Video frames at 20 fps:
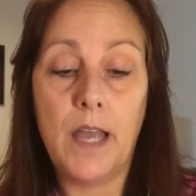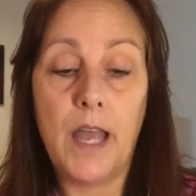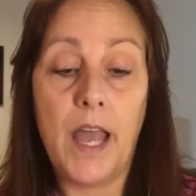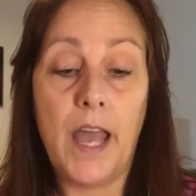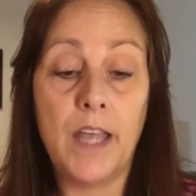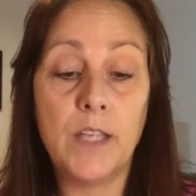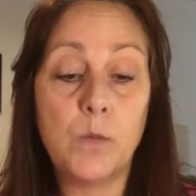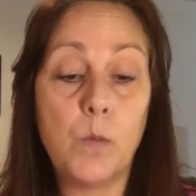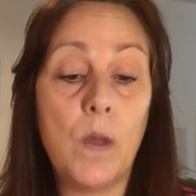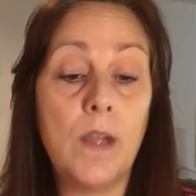
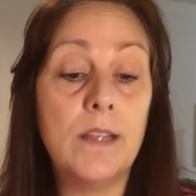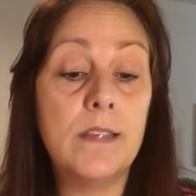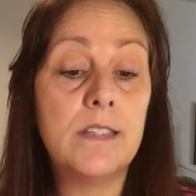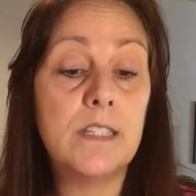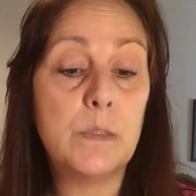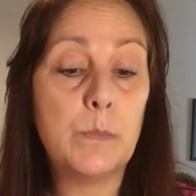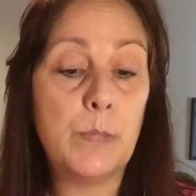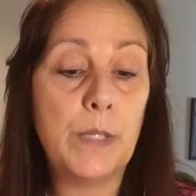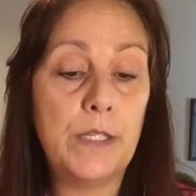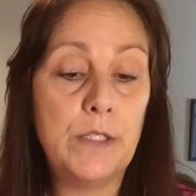as well as
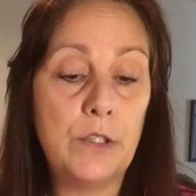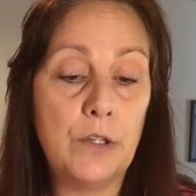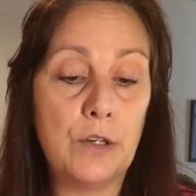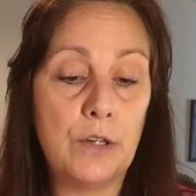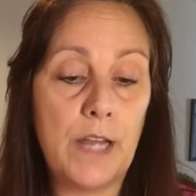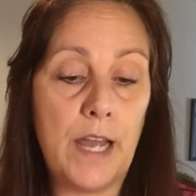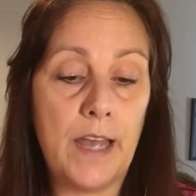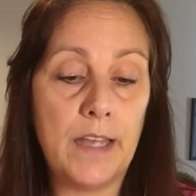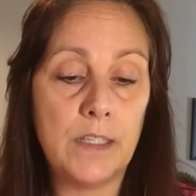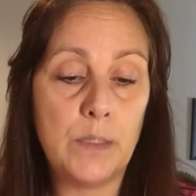splintered
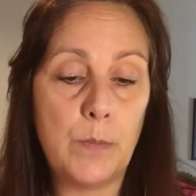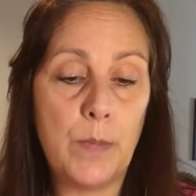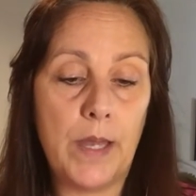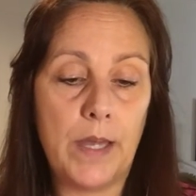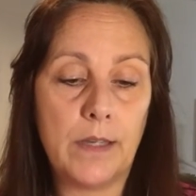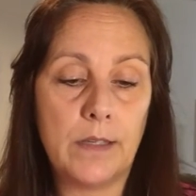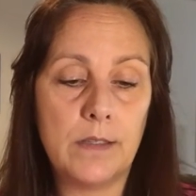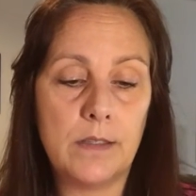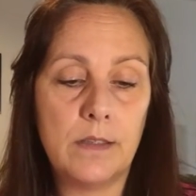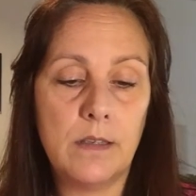
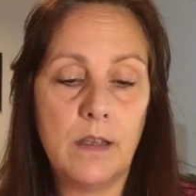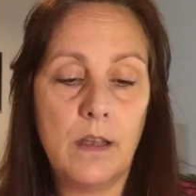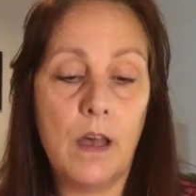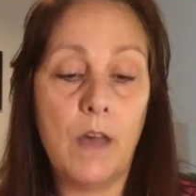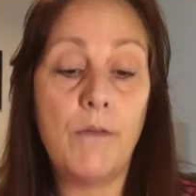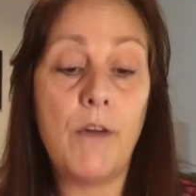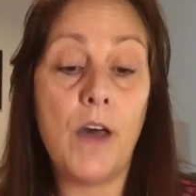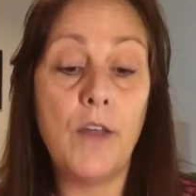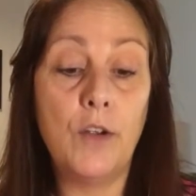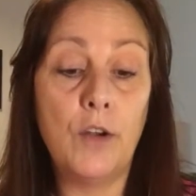aspects of
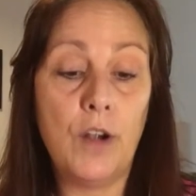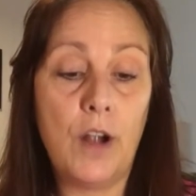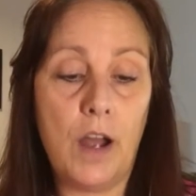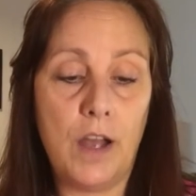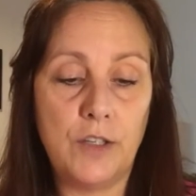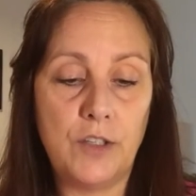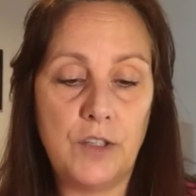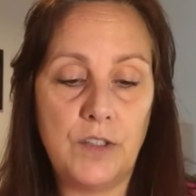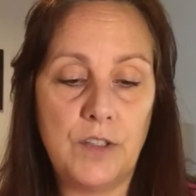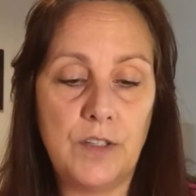other
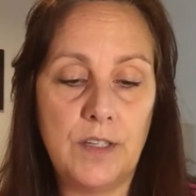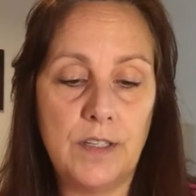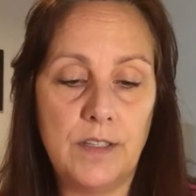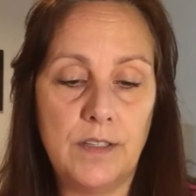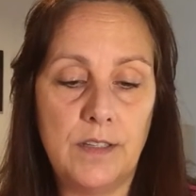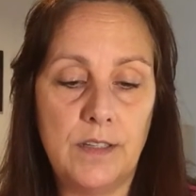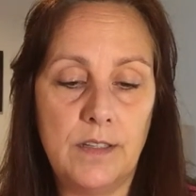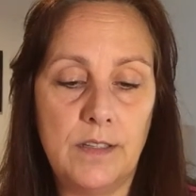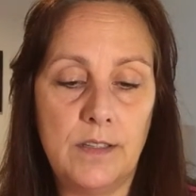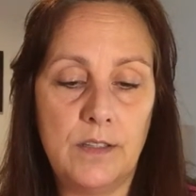
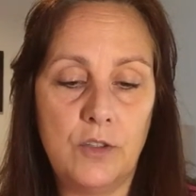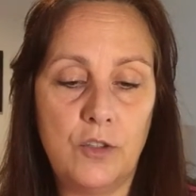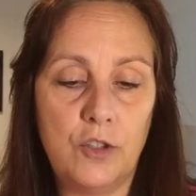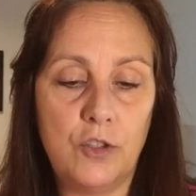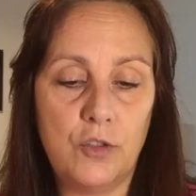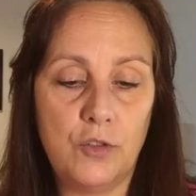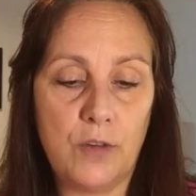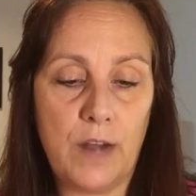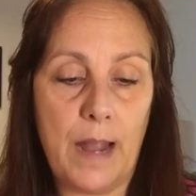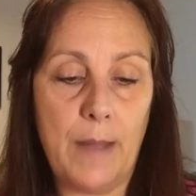consciousnesses
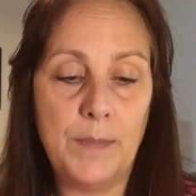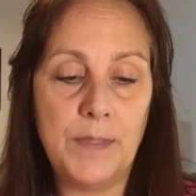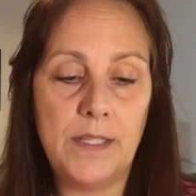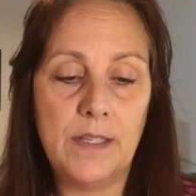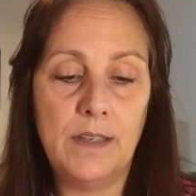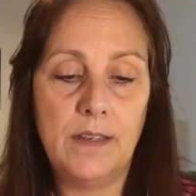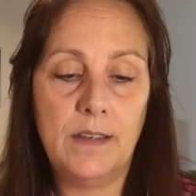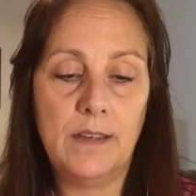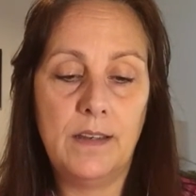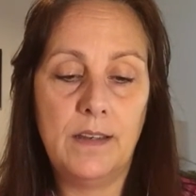trapped
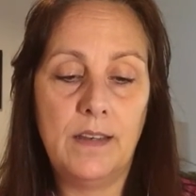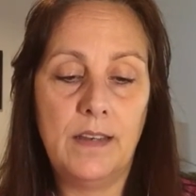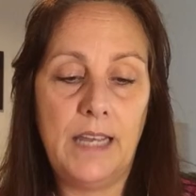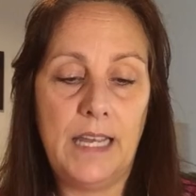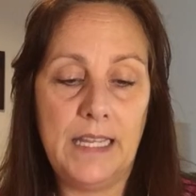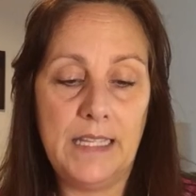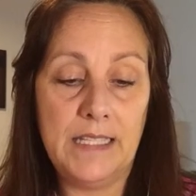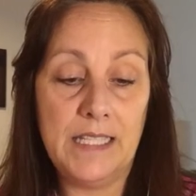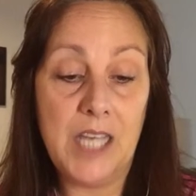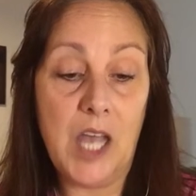
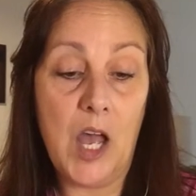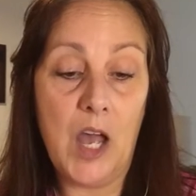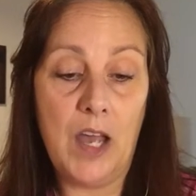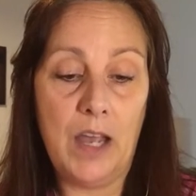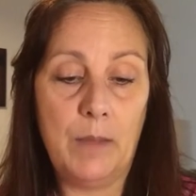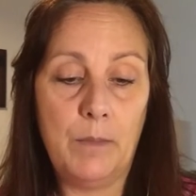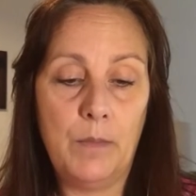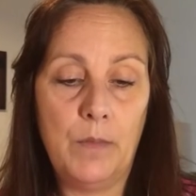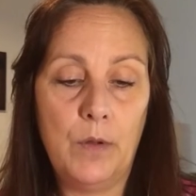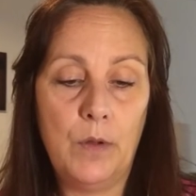in
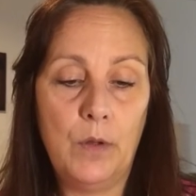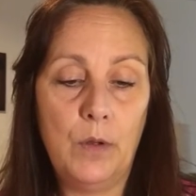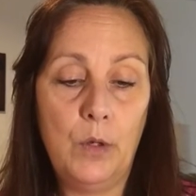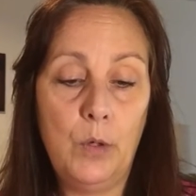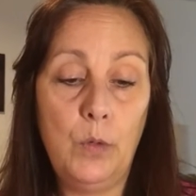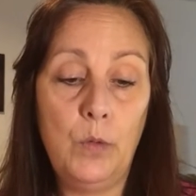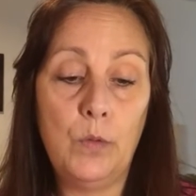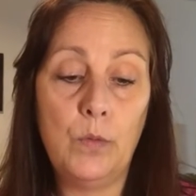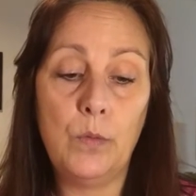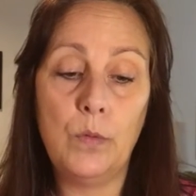time,
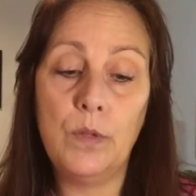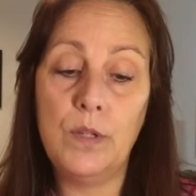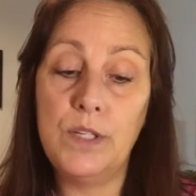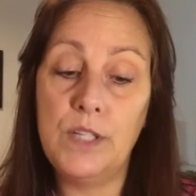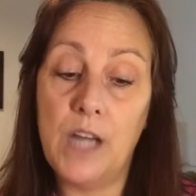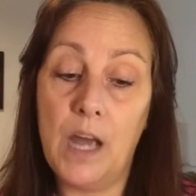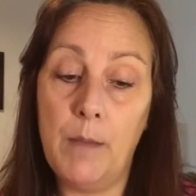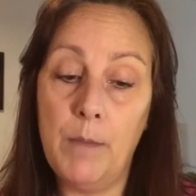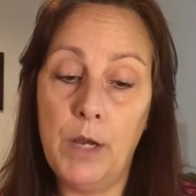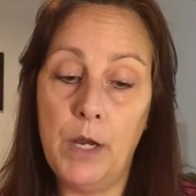who through the
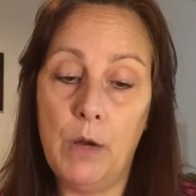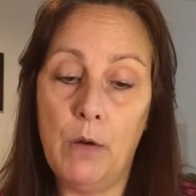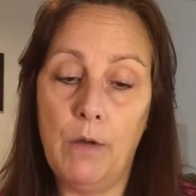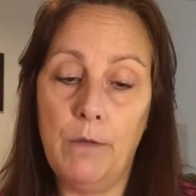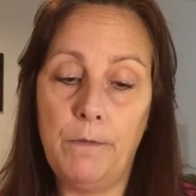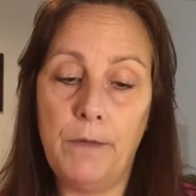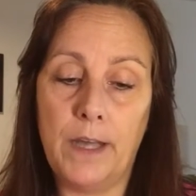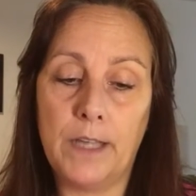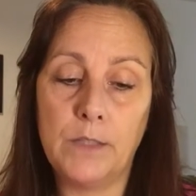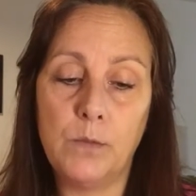domino
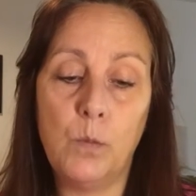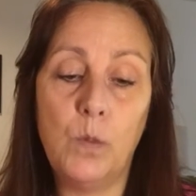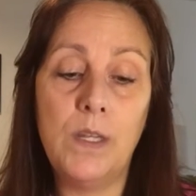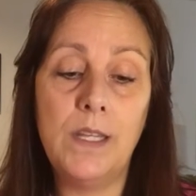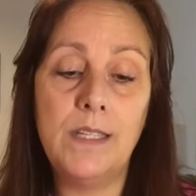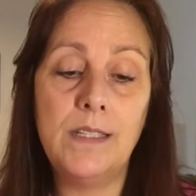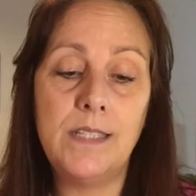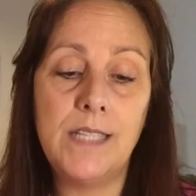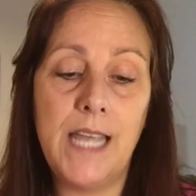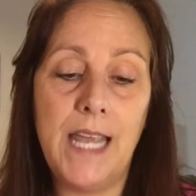effect will
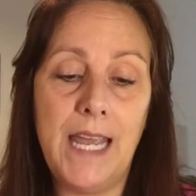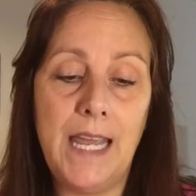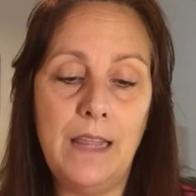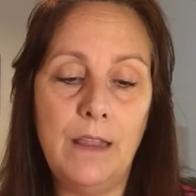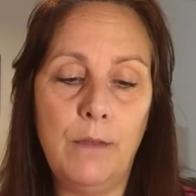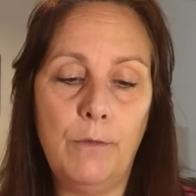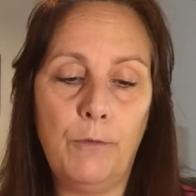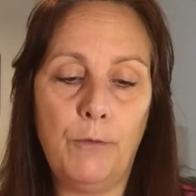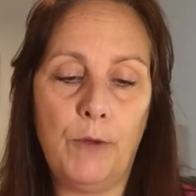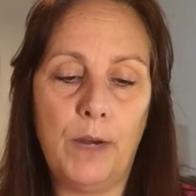attain the
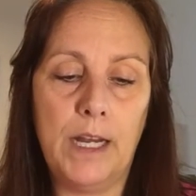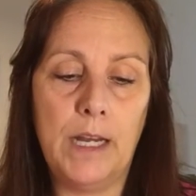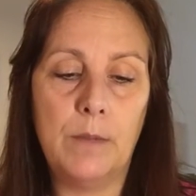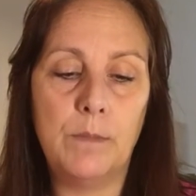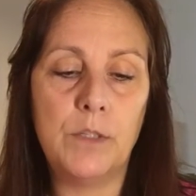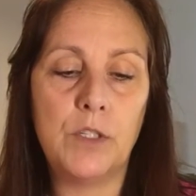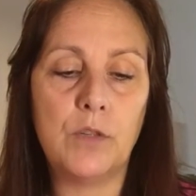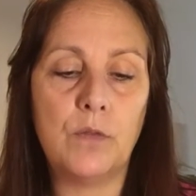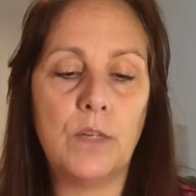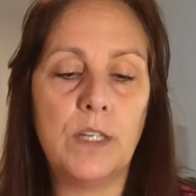freedom
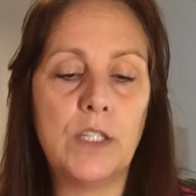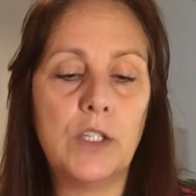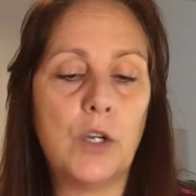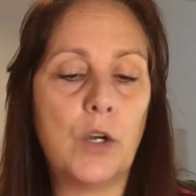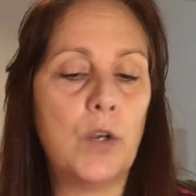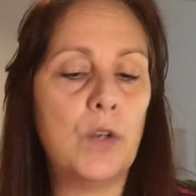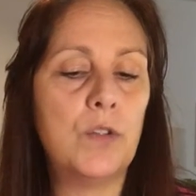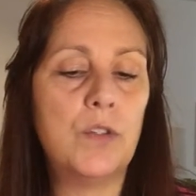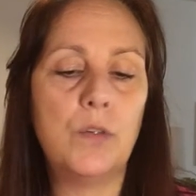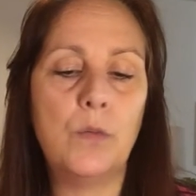to
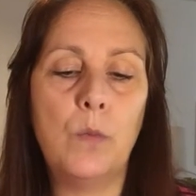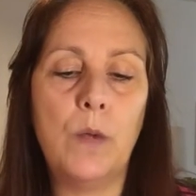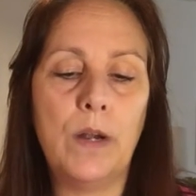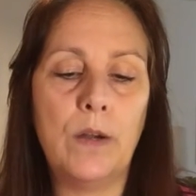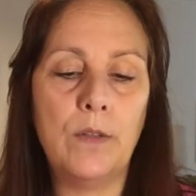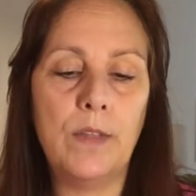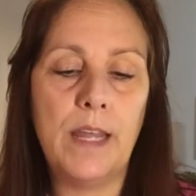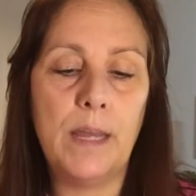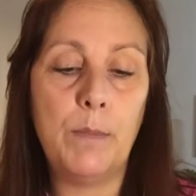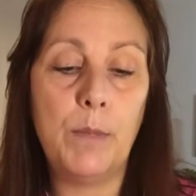return to where
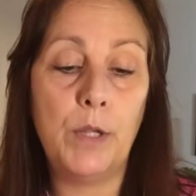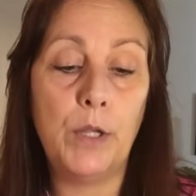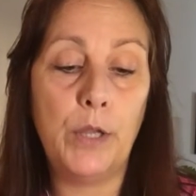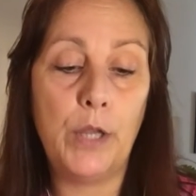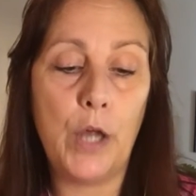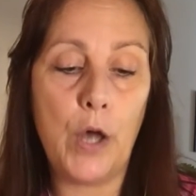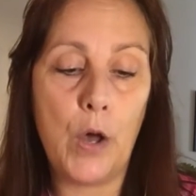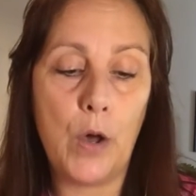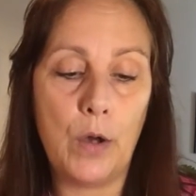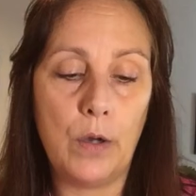they
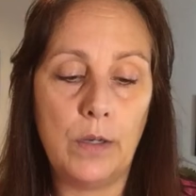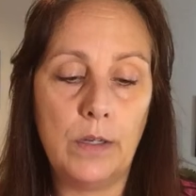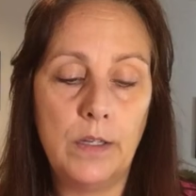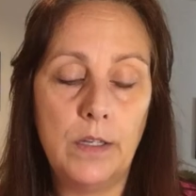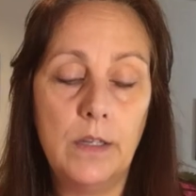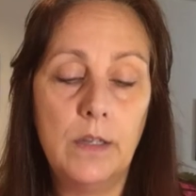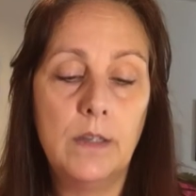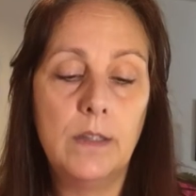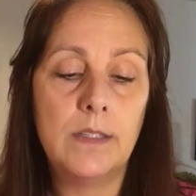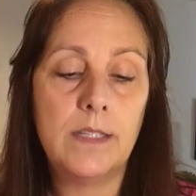belong,
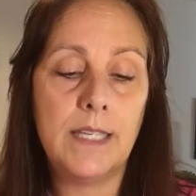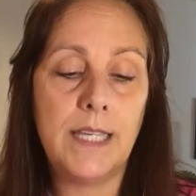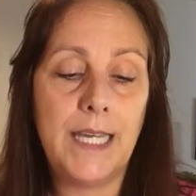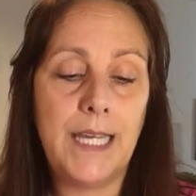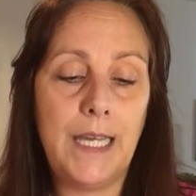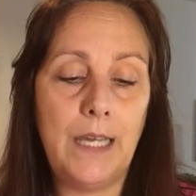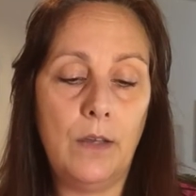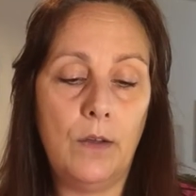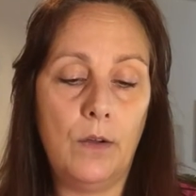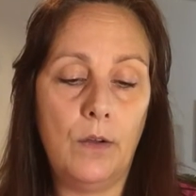to
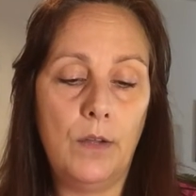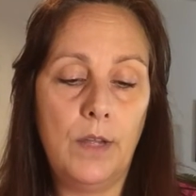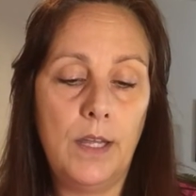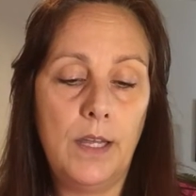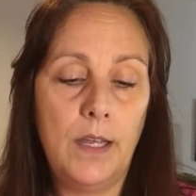heal,